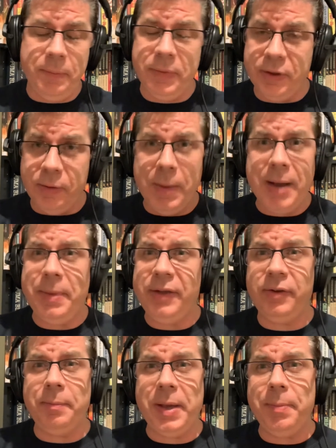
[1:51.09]
there might be
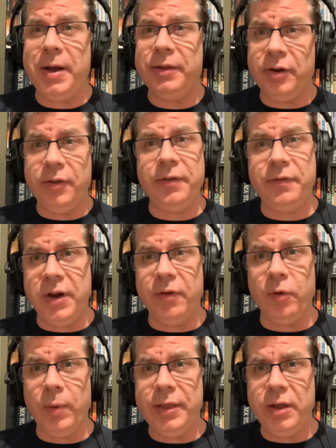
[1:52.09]
some people out there that have
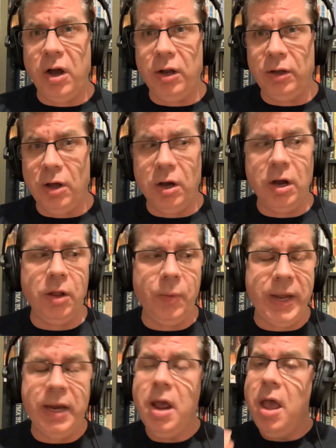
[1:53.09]
never read the Long
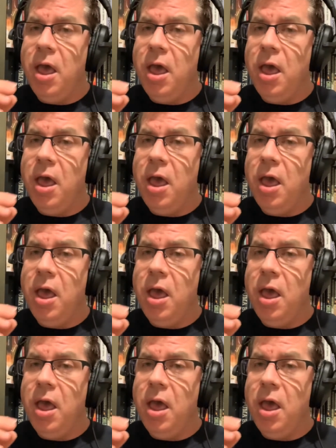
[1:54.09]
Halloween.